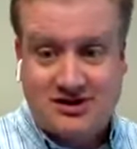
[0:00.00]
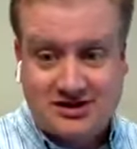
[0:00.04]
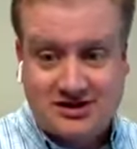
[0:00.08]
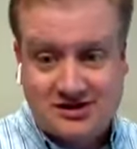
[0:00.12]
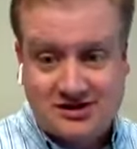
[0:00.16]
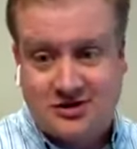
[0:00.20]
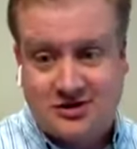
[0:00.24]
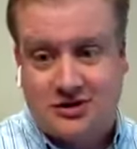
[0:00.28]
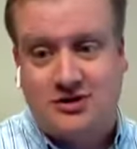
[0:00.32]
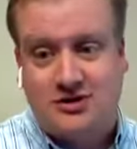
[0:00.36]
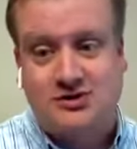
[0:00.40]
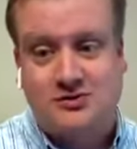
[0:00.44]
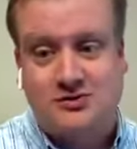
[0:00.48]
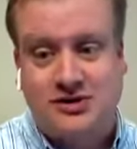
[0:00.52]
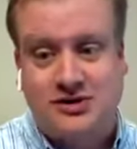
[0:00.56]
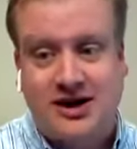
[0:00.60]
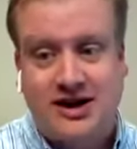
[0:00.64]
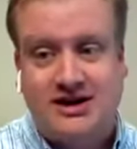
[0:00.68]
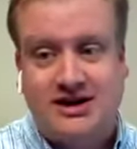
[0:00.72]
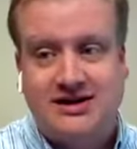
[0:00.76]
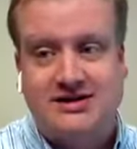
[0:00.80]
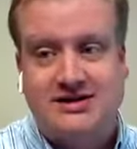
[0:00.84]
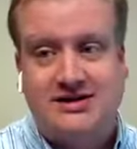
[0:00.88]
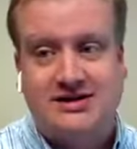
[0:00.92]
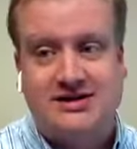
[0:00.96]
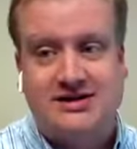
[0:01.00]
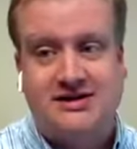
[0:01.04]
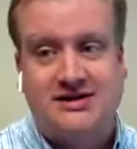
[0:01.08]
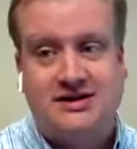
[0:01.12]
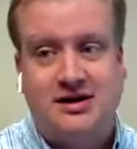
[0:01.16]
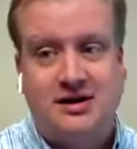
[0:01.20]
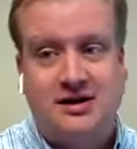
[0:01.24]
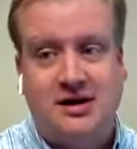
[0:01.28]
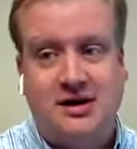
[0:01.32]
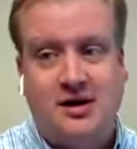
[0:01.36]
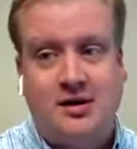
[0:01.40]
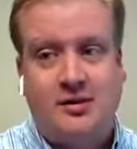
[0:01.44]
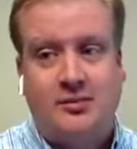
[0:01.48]
It starts with nexus.
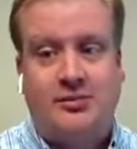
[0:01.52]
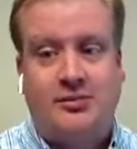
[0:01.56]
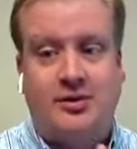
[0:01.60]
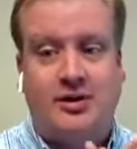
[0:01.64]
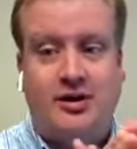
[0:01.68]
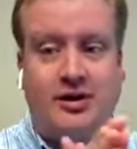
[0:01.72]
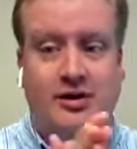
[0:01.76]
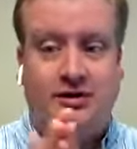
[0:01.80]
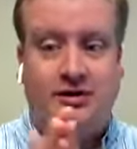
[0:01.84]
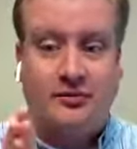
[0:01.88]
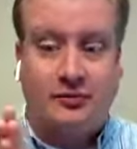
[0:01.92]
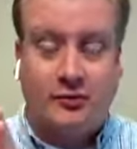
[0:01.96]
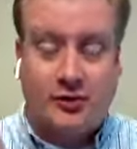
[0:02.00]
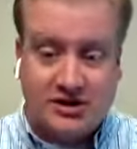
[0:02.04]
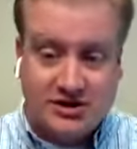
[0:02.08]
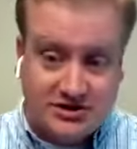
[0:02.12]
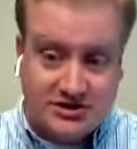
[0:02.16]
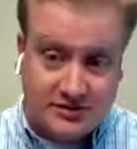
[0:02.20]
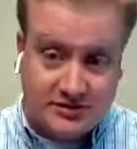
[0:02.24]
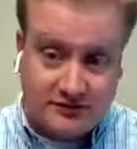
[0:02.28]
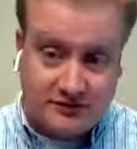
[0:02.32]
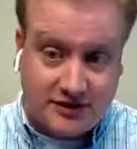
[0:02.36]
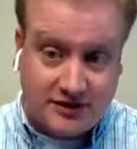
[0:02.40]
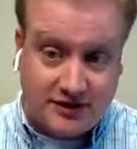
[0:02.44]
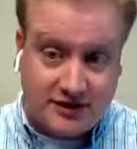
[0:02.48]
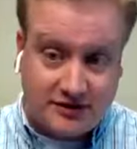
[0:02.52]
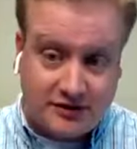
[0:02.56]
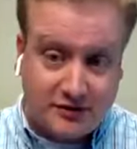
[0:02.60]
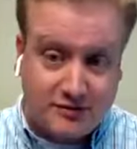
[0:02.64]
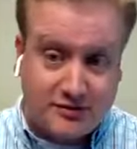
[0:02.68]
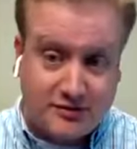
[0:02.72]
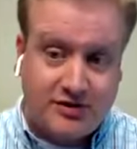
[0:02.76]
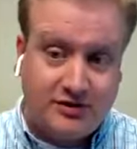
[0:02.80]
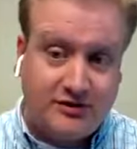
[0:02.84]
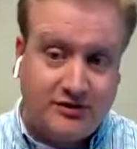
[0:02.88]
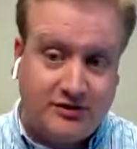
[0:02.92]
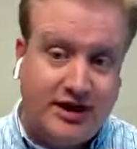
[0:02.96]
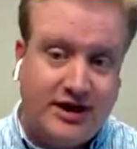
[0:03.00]
But once you've
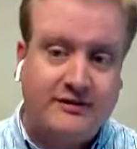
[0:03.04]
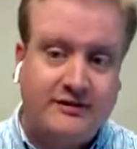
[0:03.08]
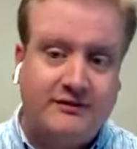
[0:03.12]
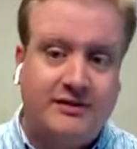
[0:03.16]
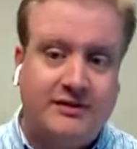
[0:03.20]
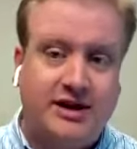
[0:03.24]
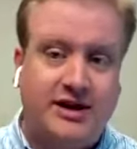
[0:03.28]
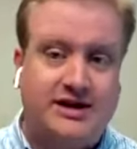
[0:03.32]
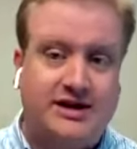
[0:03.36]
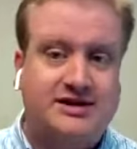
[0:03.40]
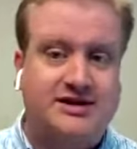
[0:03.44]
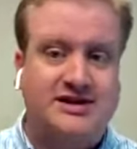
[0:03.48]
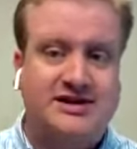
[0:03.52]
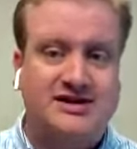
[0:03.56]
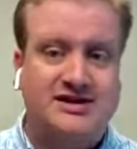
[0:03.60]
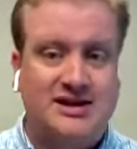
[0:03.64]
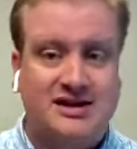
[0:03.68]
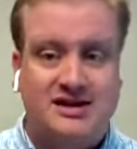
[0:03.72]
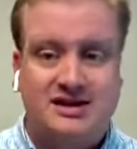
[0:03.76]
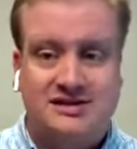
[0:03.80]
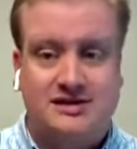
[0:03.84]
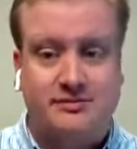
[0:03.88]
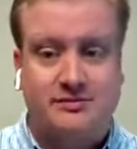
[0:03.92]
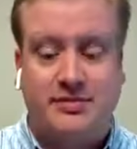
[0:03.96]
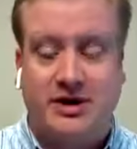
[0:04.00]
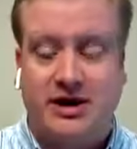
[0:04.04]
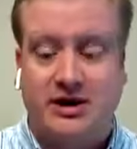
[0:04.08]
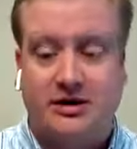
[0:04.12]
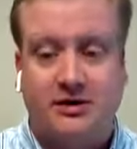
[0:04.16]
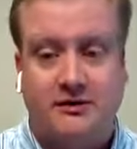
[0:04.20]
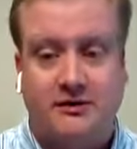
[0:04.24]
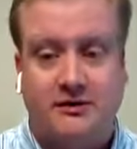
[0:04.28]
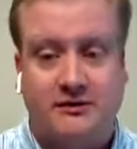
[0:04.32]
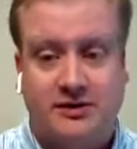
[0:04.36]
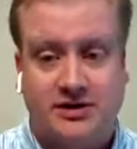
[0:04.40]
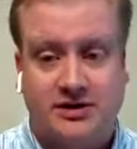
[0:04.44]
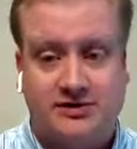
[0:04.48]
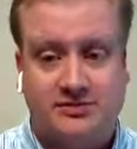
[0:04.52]
determined you have nexus, then it's a matter
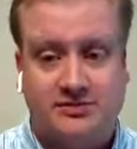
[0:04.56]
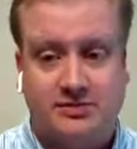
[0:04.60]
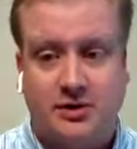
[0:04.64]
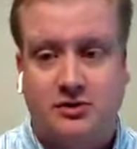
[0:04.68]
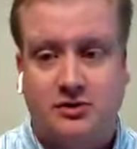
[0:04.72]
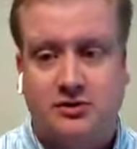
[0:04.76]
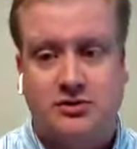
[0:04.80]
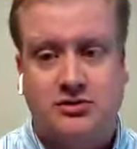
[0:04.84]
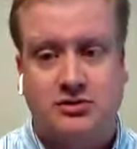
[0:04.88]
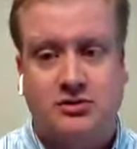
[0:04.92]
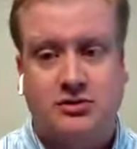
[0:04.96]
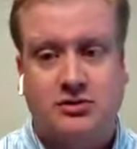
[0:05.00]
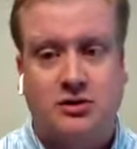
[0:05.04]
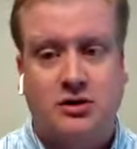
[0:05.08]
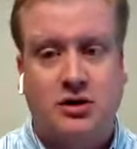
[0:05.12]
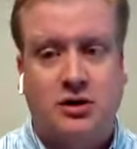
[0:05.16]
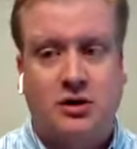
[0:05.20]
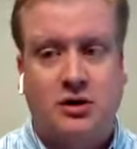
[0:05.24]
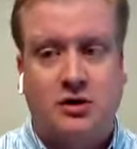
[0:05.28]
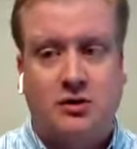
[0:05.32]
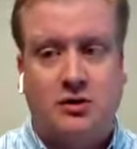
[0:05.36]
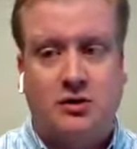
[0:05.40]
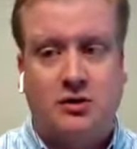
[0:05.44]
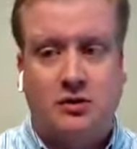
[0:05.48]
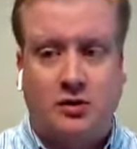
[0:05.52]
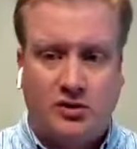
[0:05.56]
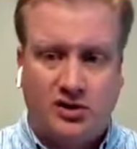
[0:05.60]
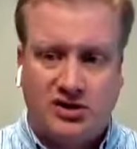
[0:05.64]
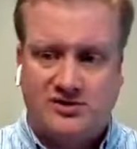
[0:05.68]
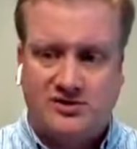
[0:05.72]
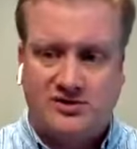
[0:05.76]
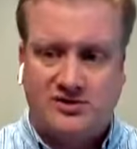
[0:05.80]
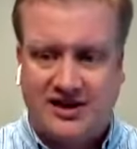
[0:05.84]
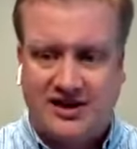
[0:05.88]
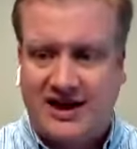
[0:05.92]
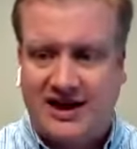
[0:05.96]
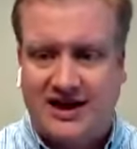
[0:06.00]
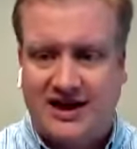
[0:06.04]
of exposure. Well, what's
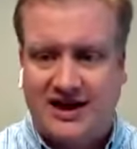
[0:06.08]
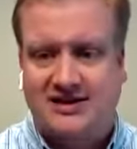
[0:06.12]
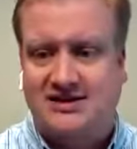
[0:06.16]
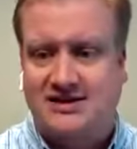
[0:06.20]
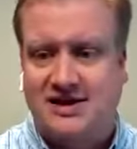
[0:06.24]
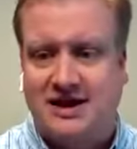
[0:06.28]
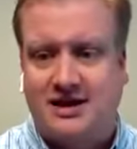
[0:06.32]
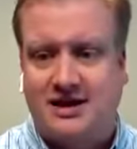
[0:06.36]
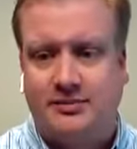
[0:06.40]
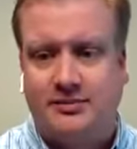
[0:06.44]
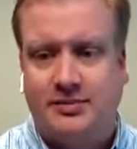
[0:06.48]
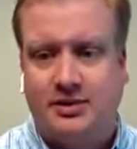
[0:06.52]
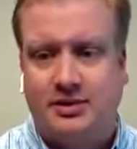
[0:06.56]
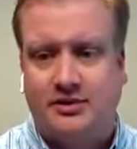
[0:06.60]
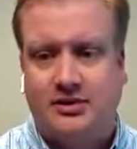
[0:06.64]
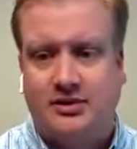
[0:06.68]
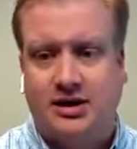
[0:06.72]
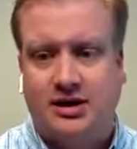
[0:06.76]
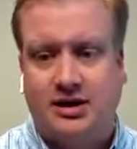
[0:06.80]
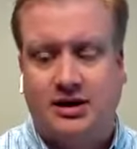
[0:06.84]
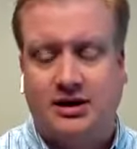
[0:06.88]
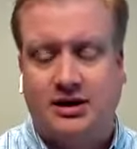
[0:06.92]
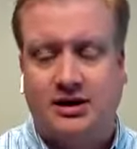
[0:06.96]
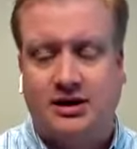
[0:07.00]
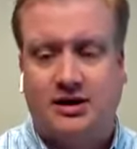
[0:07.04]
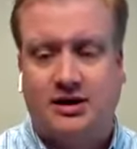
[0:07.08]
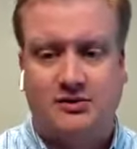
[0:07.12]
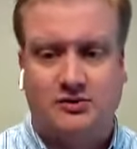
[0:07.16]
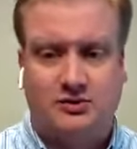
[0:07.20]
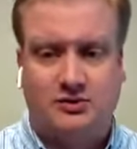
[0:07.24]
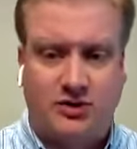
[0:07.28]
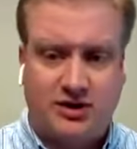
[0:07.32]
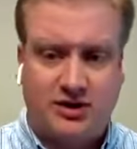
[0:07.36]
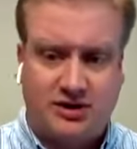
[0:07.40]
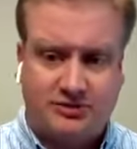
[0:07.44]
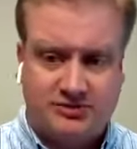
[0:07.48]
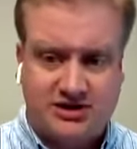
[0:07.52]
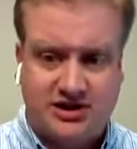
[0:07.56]
my tax liability? Is
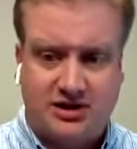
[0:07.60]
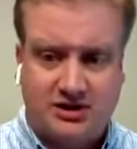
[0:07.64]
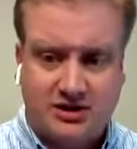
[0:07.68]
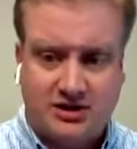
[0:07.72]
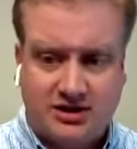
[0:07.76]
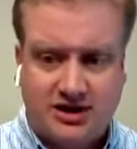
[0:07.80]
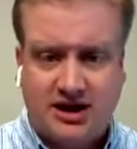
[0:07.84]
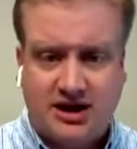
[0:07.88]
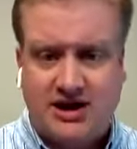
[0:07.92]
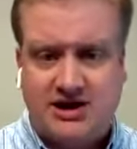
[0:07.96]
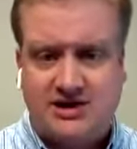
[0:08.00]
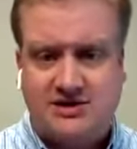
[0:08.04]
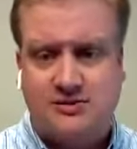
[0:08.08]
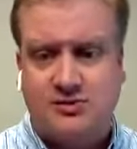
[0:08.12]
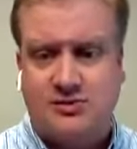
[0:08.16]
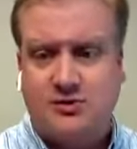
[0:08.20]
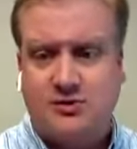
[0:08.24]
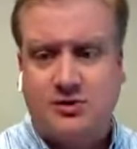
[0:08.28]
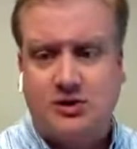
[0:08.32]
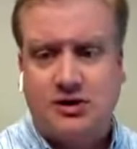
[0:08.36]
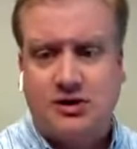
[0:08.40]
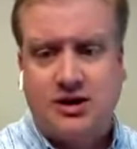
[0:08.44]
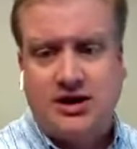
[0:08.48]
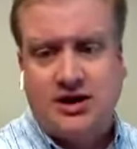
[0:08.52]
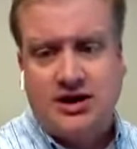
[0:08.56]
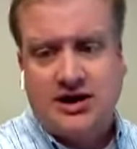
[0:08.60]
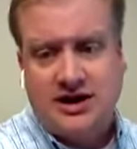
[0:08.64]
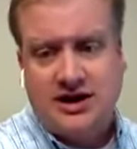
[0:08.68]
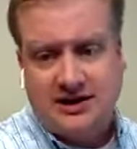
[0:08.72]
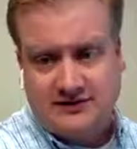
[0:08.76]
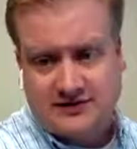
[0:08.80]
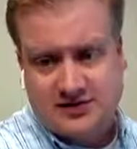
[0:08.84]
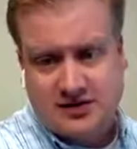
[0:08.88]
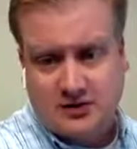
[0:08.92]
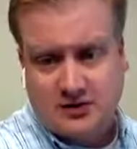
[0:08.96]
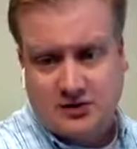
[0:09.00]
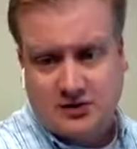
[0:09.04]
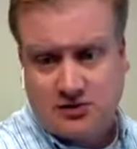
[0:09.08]
what I'm selling taxable? If
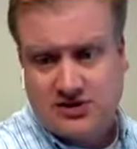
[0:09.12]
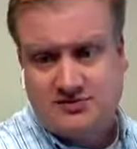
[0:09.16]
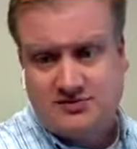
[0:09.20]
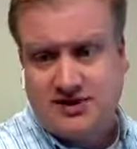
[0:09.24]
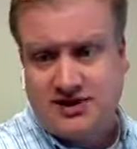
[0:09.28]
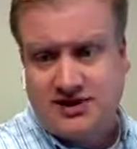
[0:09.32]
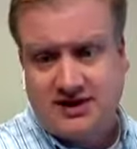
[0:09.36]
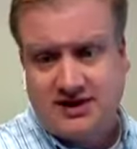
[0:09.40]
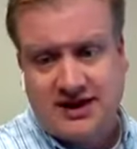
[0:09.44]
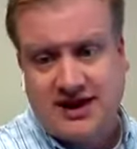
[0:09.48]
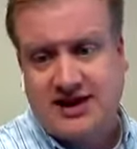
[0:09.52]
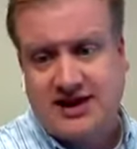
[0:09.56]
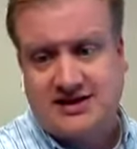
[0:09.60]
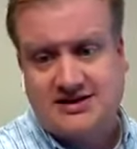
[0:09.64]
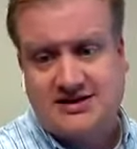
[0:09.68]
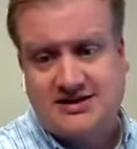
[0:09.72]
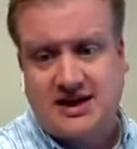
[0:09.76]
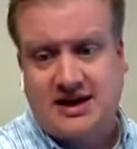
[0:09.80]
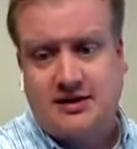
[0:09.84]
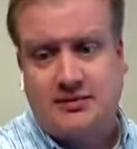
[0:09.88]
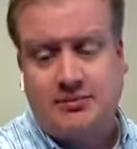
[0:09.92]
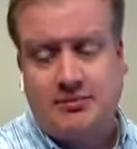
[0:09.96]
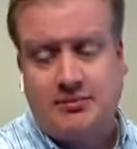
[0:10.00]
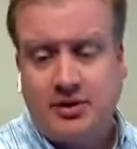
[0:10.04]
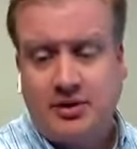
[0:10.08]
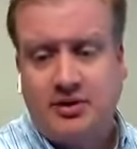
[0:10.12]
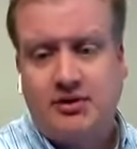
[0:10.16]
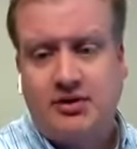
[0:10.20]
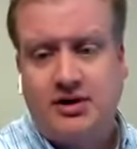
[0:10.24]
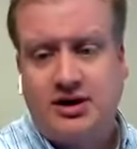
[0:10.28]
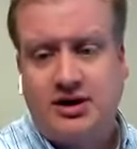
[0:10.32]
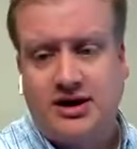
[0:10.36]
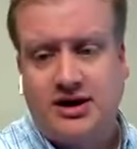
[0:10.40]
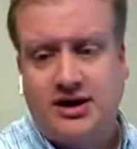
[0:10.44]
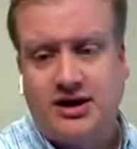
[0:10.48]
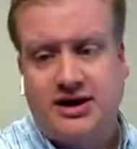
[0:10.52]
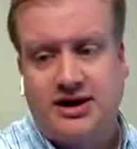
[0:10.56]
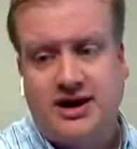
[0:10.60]
so, what's my tax
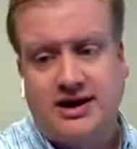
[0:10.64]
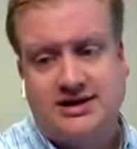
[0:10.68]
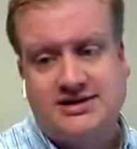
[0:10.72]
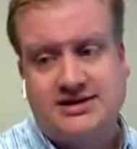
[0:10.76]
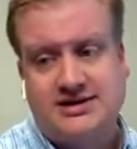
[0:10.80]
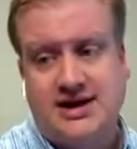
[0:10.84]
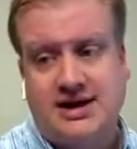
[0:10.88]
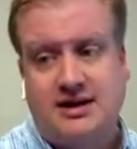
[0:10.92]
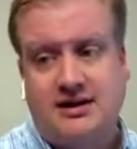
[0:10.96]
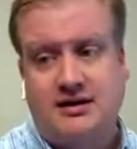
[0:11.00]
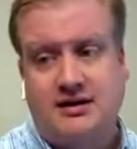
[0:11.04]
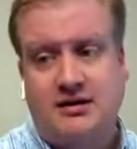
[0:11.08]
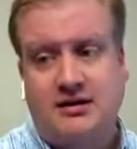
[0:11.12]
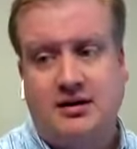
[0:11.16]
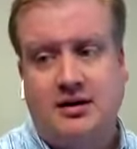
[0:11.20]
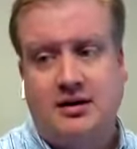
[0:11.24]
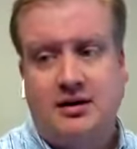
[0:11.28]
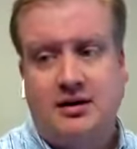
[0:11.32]
liability in that state?